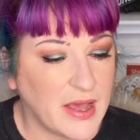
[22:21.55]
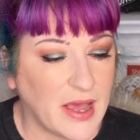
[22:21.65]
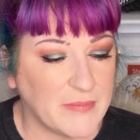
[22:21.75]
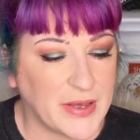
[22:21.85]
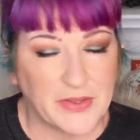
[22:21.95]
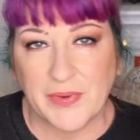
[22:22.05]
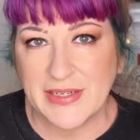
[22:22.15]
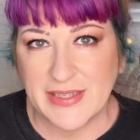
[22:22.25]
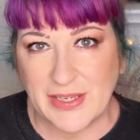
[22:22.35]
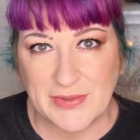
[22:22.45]

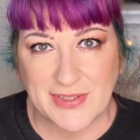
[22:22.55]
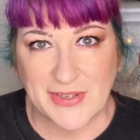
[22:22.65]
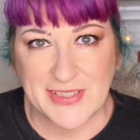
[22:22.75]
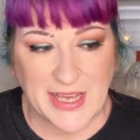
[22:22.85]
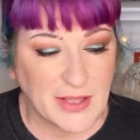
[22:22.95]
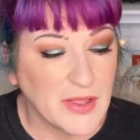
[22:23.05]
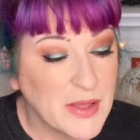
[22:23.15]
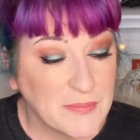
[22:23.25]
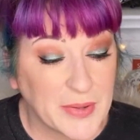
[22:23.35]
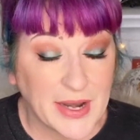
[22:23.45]
Otherwise I use Ardell,
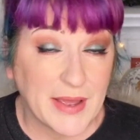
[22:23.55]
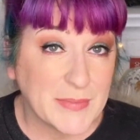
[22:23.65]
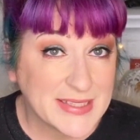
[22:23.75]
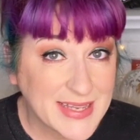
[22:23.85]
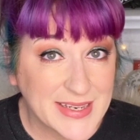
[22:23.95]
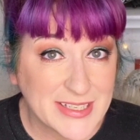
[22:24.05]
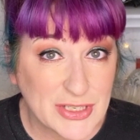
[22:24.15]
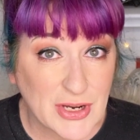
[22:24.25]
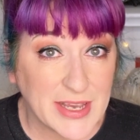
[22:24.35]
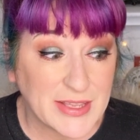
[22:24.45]
but I'm excited to
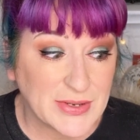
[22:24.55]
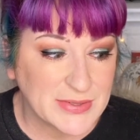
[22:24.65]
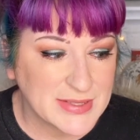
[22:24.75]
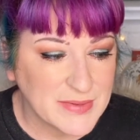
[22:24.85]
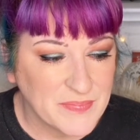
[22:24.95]
try those.